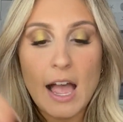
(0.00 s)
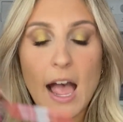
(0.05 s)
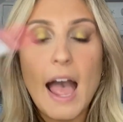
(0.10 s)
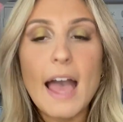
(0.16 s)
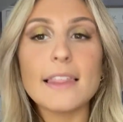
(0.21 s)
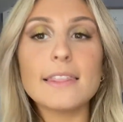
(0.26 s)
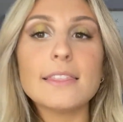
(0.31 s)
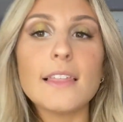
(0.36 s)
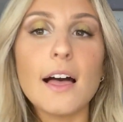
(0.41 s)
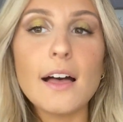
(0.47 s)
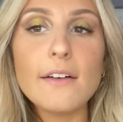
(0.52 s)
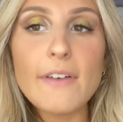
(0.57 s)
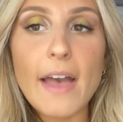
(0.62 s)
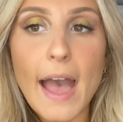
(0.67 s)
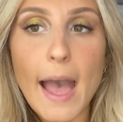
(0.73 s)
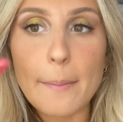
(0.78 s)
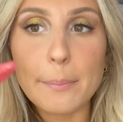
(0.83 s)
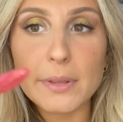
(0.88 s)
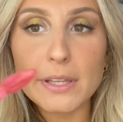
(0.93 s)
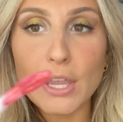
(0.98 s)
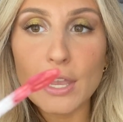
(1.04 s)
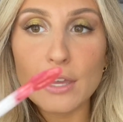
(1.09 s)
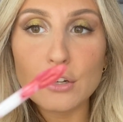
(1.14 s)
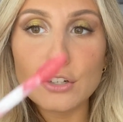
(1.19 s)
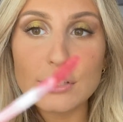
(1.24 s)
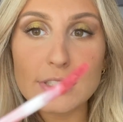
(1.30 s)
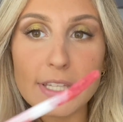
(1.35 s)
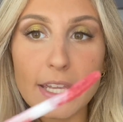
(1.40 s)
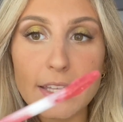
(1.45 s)
I love
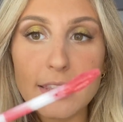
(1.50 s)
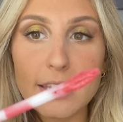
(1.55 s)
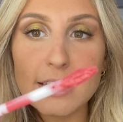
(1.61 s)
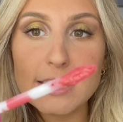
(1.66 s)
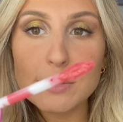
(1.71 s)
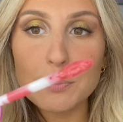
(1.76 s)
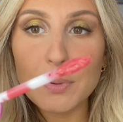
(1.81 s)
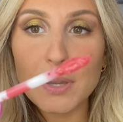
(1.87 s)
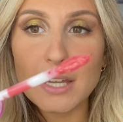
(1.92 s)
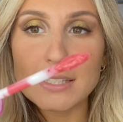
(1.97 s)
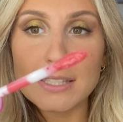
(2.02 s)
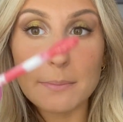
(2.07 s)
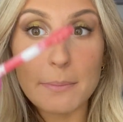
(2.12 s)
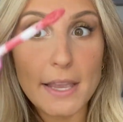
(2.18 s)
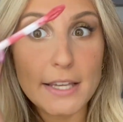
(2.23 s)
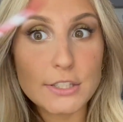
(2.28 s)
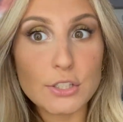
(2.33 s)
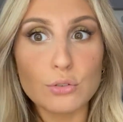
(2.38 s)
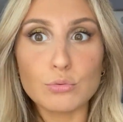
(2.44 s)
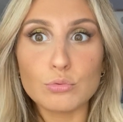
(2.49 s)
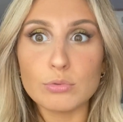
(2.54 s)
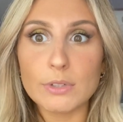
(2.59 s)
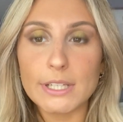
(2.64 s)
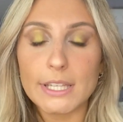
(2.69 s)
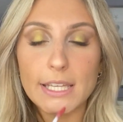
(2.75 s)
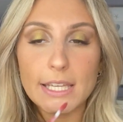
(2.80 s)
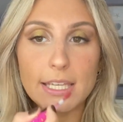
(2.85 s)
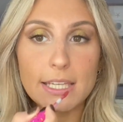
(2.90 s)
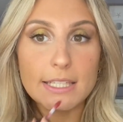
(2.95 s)
applicators like this because it makes it
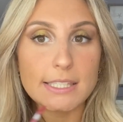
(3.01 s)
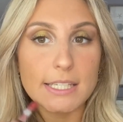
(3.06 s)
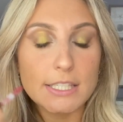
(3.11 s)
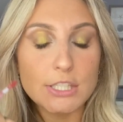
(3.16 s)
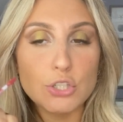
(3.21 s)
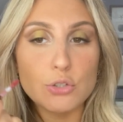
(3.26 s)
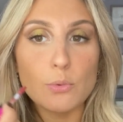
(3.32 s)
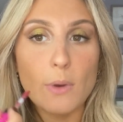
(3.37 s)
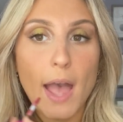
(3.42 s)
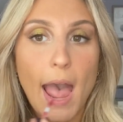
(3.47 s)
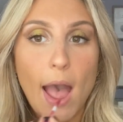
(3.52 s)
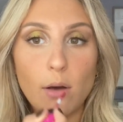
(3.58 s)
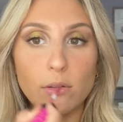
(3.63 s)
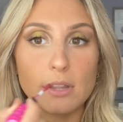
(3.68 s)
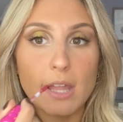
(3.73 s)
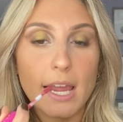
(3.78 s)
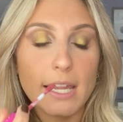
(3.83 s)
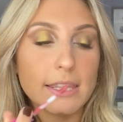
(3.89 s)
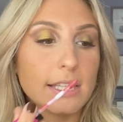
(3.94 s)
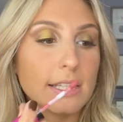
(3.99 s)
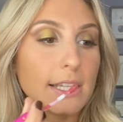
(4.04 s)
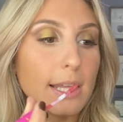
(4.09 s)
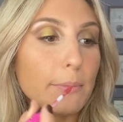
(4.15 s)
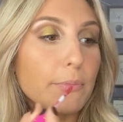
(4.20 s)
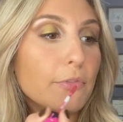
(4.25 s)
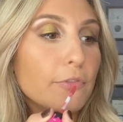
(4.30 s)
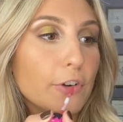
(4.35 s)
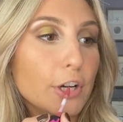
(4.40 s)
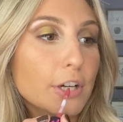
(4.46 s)
really easy to outline the
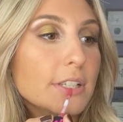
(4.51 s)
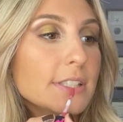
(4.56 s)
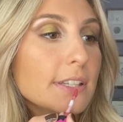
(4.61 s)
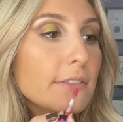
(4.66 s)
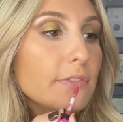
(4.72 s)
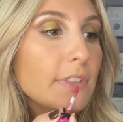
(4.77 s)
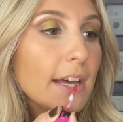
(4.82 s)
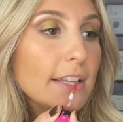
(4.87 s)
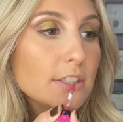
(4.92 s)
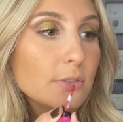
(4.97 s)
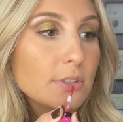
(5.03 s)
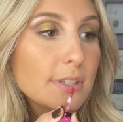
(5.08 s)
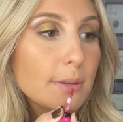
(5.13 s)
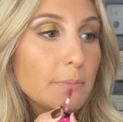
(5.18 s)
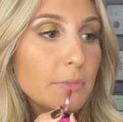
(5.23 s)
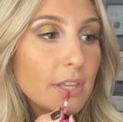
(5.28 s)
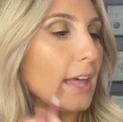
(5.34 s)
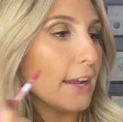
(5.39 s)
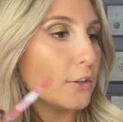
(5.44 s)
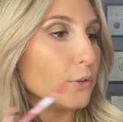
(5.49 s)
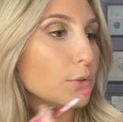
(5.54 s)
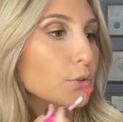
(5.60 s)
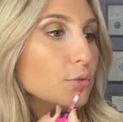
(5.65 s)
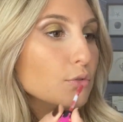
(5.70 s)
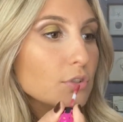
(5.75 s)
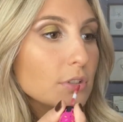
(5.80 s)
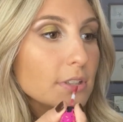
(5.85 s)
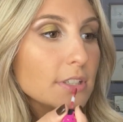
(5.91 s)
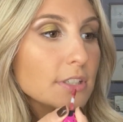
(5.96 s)
lip first if that's something that you
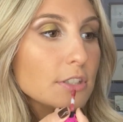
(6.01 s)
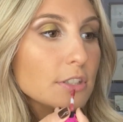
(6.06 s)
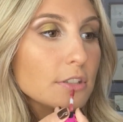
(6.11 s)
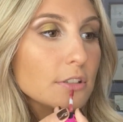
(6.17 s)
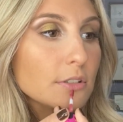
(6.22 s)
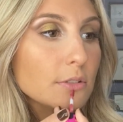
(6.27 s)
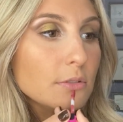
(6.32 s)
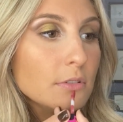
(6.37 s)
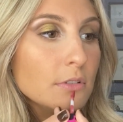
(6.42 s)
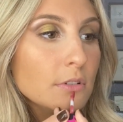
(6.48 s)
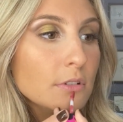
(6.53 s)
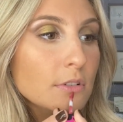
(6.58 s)
usually do.